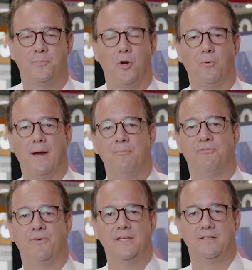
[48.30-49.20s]
program
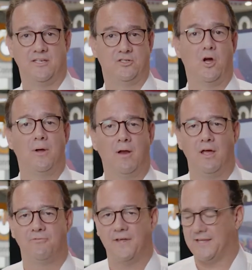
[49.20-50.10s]
feed is going
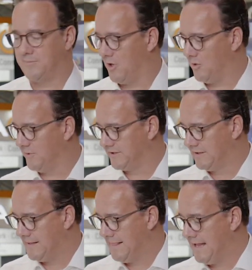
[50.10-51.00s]
live at that moment.
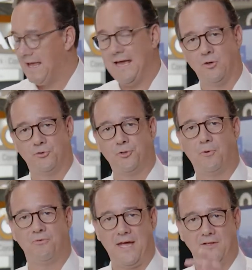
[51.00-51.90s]
And on top
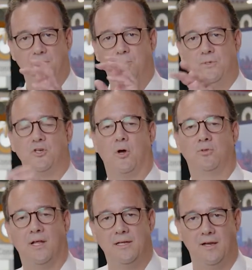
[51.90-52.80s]
of that, we show
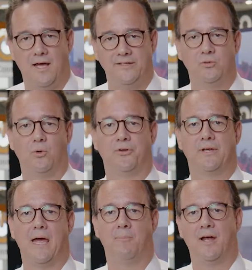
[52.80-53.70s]
tally lighting on the
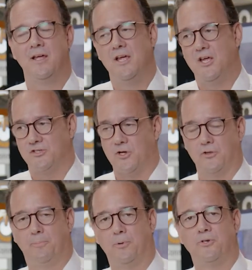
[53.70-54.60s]
camera, so
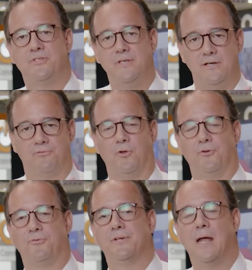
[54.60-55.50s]
the person in front
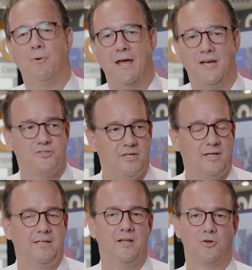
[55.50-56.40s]
of the camera
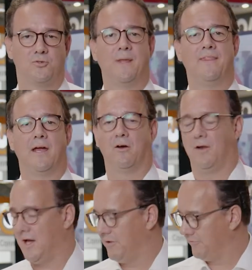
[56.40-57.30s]
actually knows when they are
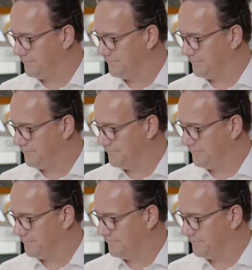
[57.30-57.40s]
live.